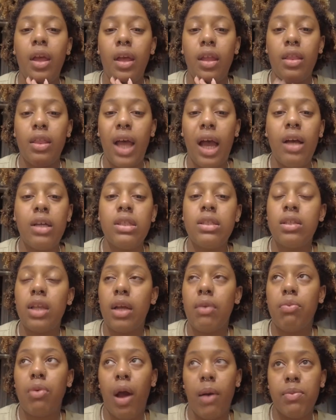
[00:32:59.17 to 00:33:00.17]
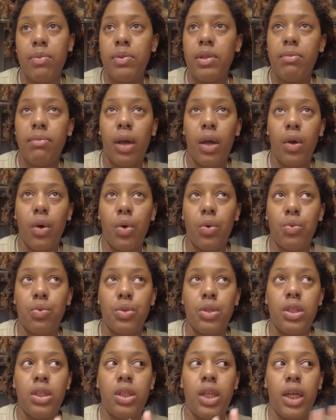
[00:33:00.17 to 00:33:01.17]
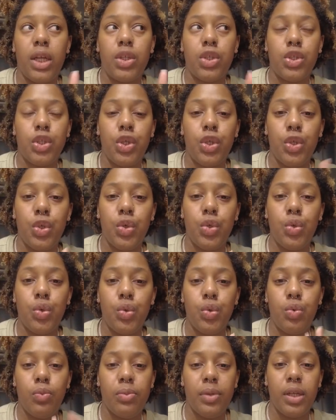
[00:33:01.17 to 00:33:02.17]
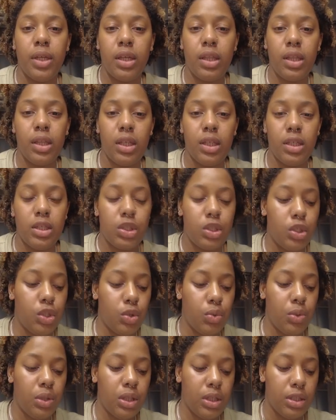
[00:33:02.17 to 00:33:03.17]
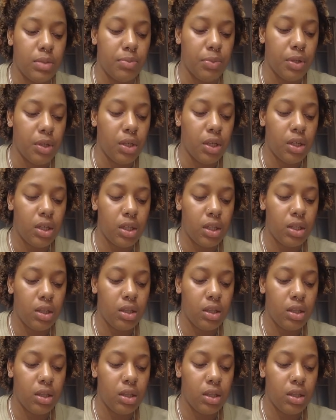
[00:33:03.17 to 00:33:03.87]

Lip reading: That is, like, probably my only, like, two big things to do with this book.